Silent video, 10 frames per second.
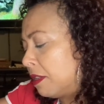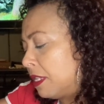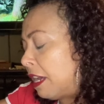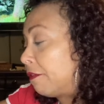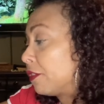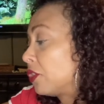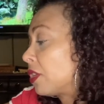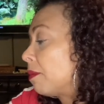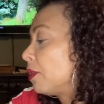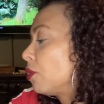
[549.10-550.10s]
Now, for
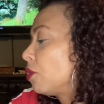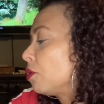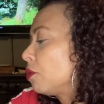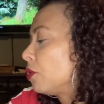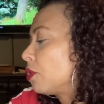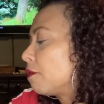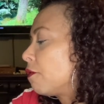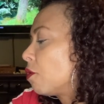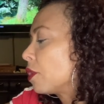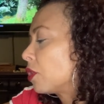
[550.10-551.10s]
some of you, the
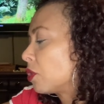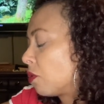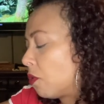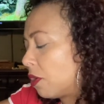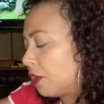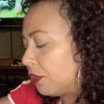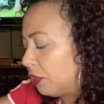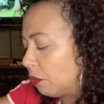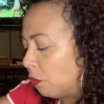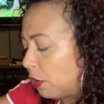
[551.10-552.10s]
Four of
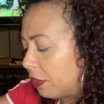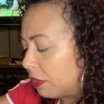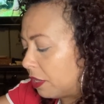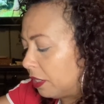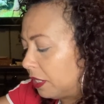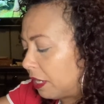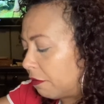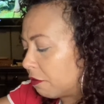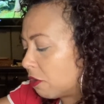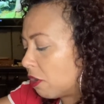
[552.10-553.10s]
Swords with the
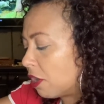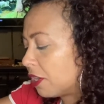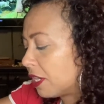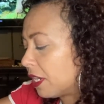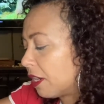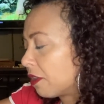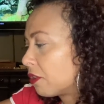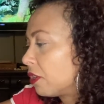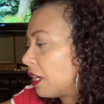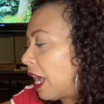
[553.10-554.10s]
Death card here
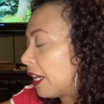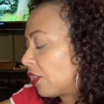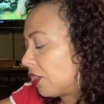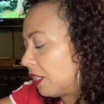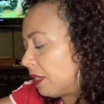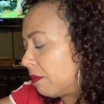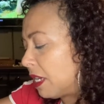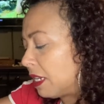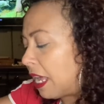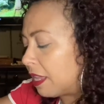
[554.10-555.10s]
could actually
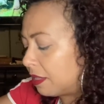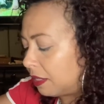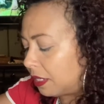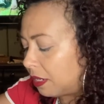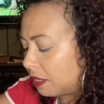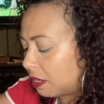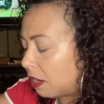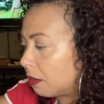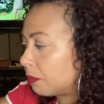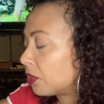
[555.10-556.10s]
mean, and the Ten of
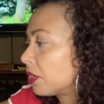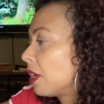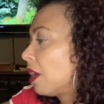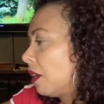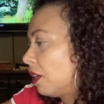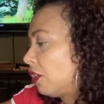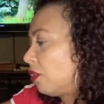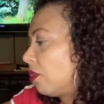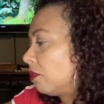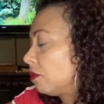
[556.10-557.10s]
Cups, you
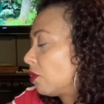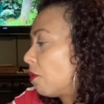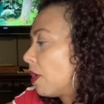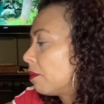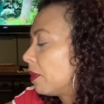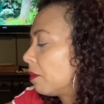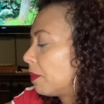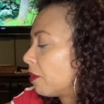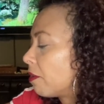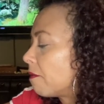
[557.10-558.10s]
know, don't want to be the
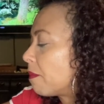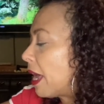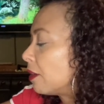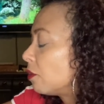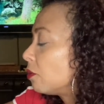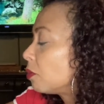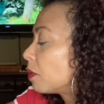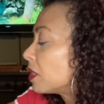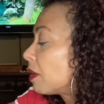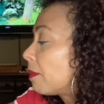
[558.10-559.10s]
bearer of bad news,
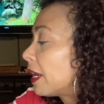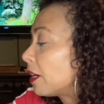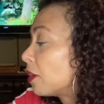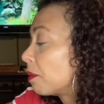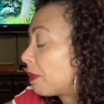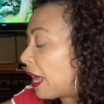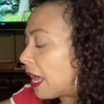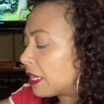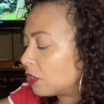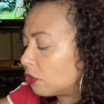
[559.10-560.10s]
but somebody could have
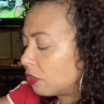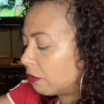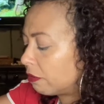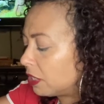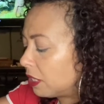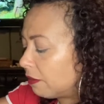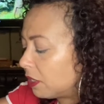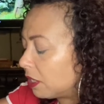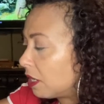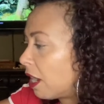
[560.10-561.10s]
passed, you could have received
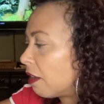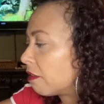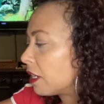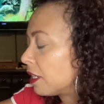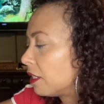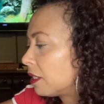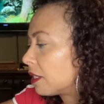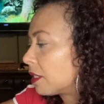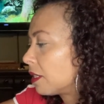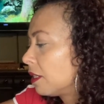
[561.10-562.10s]
an
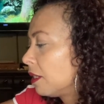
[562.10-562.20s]
inheritance,